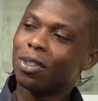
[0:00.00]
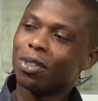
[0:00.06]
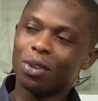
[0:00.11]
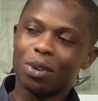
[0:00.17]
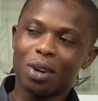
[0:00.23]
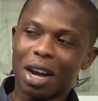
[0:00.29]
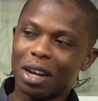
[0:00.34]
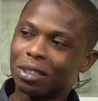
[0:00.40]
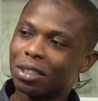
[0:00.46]

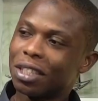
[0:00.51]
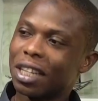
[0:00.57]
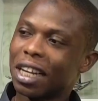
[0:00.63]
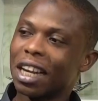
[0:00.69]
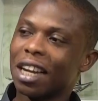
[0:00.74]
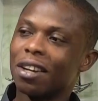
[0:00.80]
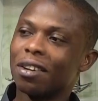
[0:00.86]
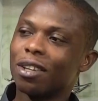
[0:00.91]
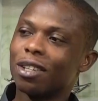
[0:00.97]
throughout
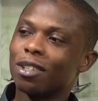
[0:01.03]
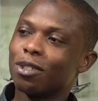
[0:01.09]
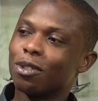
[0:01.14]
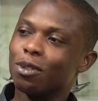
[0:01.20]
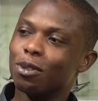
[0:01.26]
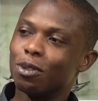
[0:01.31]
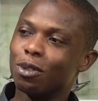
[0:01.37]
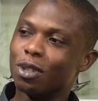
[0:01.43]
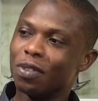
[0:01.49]
secondary
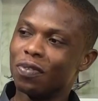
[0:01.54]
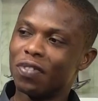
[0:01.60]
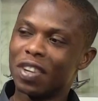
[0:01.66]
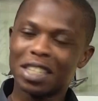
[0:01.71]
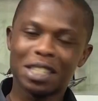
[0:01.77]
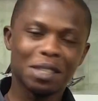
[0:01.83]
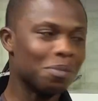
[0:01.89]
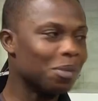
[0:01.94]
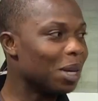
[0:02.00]
school,
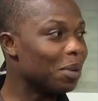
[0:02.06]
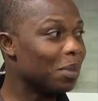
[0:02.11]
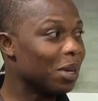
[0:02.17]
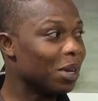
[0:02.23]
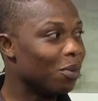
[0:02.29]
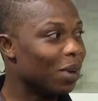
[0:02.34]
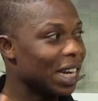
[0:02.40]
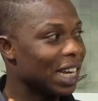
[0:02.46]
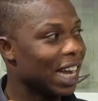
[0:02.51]
university.
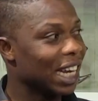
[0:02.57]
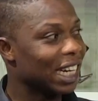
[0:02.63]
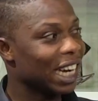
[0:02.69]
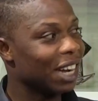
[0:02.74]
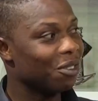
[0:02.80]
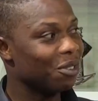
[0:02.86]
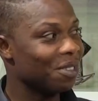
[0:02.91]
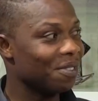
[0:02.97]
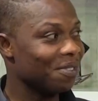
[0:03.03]
Maybe when they are
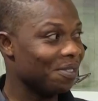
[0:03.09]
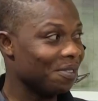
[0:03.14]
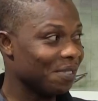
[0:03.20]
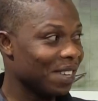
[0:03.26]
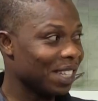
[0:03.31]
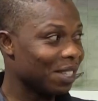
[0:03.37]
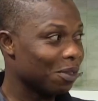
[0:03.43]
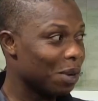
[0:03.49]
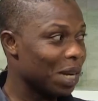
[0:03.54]
done with
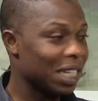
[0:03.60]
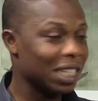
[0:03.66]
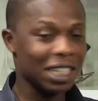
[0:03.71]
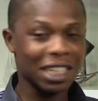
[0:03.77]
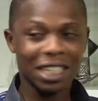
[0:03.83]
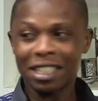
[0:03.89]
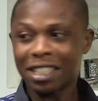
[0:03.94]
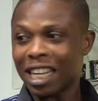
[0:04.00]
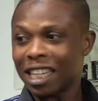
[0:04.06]
university, when
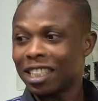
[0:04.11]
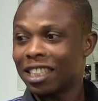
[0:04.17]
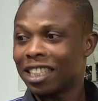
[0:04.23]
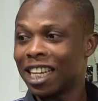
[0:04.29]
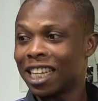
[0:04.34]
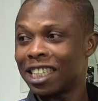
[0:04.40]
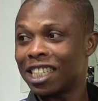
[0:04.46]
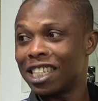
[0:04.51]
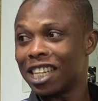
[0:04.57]
they start
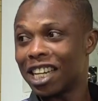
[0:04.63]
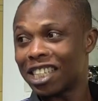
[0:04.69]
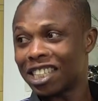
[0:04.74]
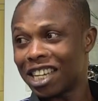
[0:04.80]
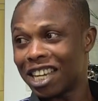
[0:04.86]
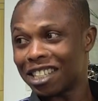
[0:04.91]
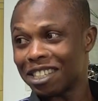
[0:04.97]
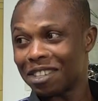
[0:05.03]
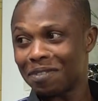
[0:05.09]
getting
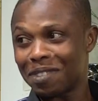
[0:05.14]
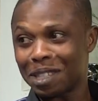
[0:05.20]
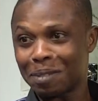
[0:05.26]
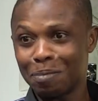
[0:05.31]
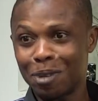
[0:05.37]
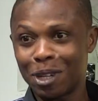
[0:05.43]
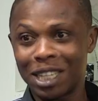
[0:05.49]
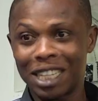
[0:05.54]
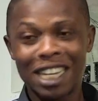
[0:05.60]
national service
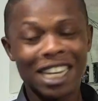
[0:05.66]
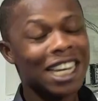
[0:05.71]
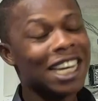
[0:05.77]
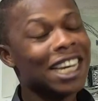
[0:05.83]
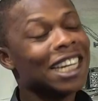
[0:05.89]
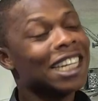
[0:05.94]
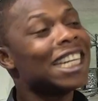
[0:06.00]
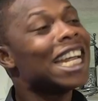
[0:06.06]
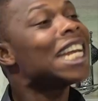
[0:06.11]
money,
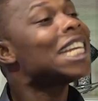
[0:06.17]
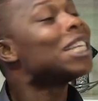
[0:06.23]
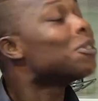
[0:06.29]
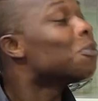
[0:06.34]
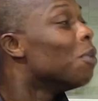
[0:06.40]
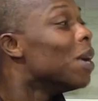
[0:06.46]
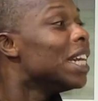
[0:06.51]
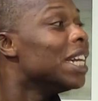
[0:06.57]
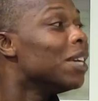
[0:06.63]
that
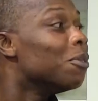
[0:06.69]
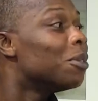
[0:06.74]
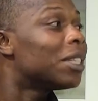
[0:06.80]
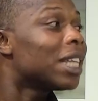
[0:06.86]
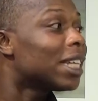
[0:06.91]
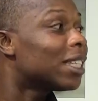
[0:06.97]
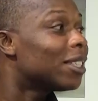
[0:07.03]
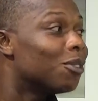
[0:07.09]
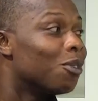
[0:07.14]
is when they will
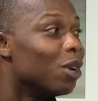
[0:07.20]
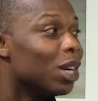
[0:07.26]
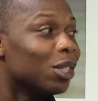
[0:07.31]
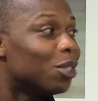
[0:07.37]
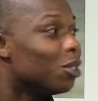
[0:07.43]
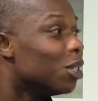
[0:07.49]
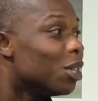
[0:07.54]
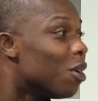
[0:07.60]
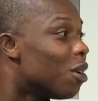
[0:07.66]
start going
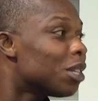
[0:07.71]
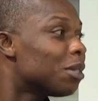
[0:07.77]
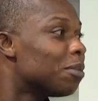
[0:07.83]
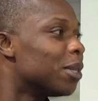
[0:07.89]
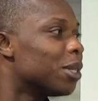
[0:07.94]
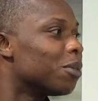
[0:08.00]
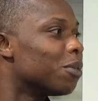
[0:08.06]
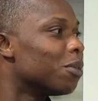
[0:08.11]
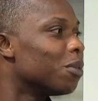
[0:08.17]
to the
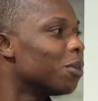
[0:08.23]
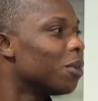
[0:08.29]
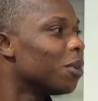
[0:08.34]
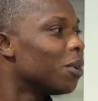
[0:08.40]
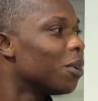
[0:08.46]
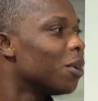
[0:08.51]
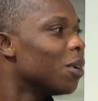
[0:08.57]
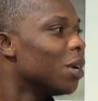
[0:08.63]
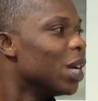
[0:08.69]
hospital.
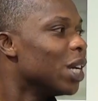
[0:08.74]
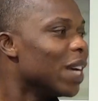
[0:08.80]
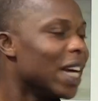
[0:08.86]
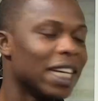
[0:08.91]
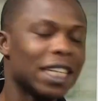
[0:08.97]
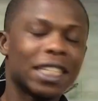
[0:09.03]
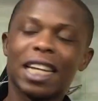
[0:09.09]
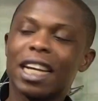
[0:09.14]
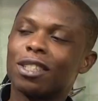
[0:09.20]
You
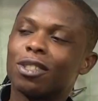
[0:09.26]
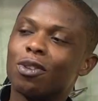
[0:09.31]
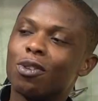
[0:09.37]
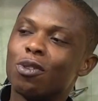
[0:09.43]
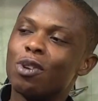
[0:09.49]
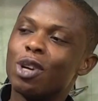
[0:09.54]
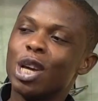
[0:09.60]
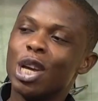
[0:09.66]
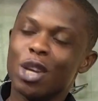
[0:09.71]
understand?
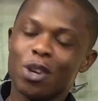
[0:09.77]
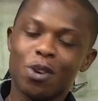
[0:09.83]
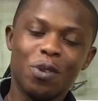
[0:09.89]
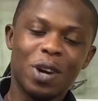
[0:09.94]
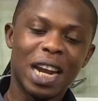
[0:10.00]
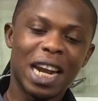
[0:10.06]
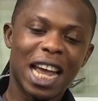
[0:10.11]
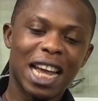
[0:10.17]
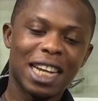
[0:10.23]
So you
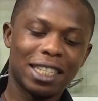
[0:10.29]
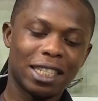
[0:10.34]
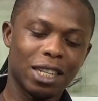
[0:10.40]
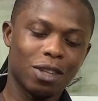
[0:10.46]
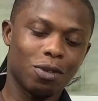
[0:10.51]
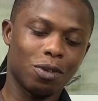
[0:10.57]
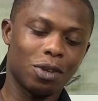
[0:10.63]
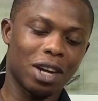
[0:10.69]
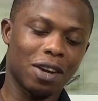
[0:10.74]
realize
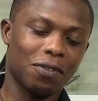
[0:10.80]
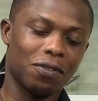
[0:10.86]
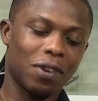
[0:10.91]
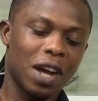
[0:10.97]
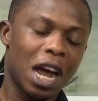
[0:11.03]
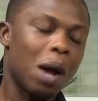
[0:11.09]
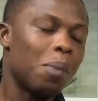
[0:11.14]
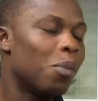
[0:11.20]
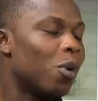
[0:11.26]
they could have
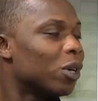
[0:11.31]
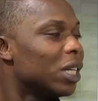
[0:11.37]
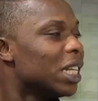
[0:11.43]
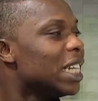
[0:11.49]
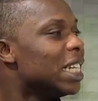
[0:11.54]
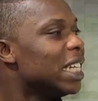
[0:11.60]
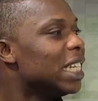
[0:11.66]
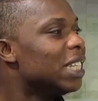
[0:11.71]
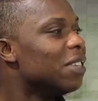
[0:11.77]
harbored
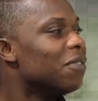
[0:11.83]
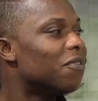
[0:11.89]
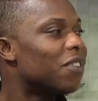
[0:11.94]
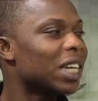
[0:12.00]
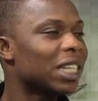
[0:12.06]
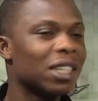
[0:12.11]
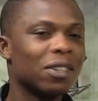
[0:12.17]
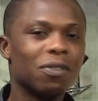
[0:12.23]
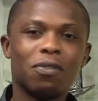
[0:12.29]
this
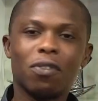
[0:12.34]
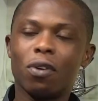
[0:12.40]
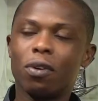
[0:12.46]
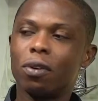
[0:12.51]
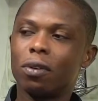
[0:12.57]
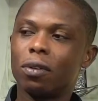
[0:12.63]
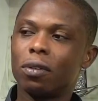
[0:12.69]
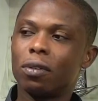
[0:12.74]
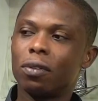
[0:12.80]
infection for